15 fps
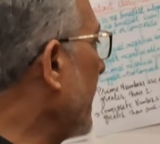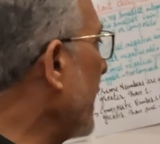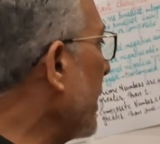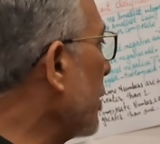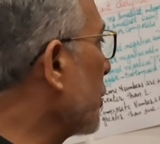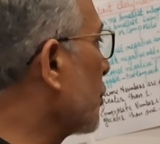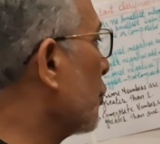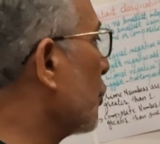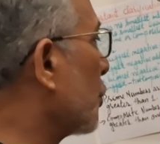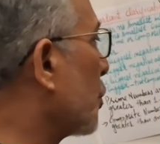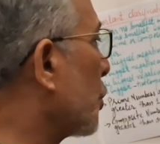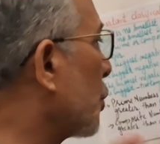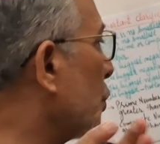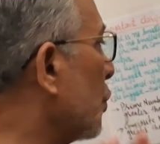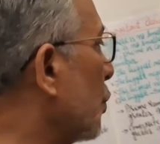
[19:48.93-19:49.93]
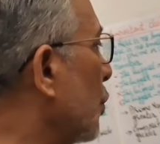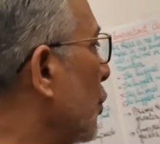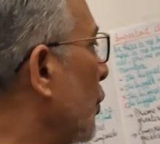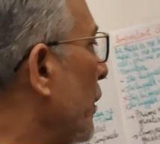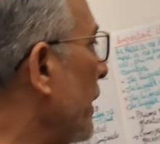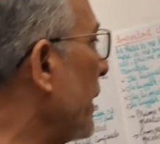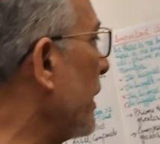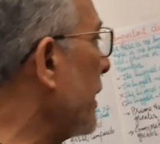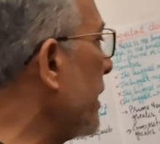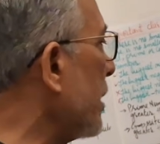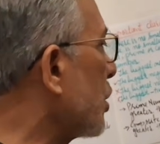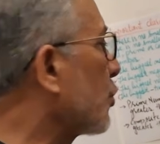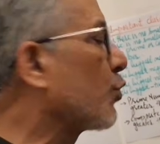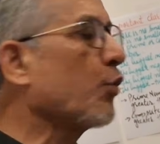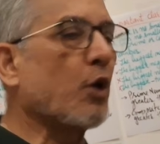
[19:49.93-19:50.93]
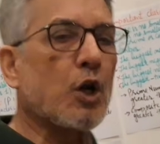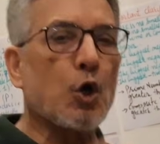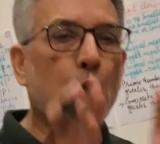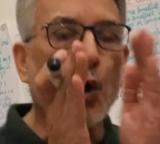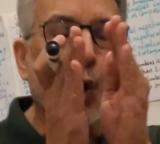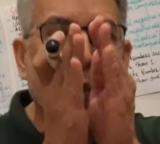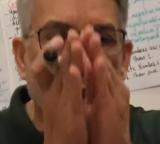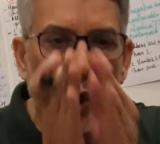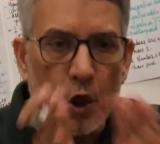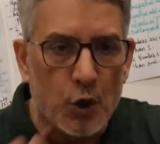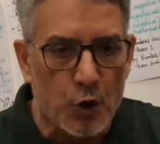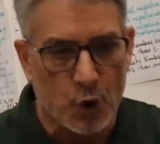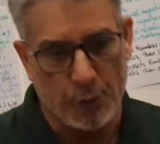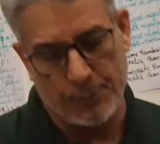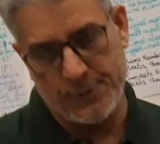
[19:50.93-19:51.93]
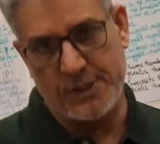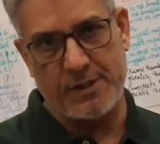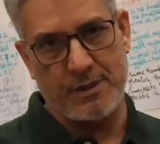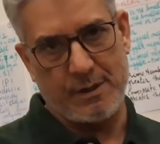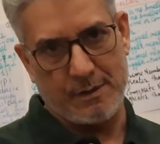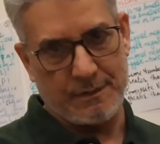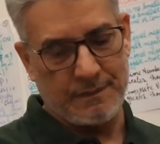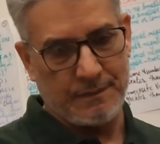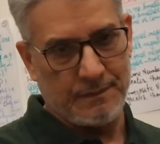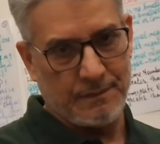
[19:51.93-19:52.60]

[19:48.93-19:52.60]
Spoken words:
into two equal whole groups.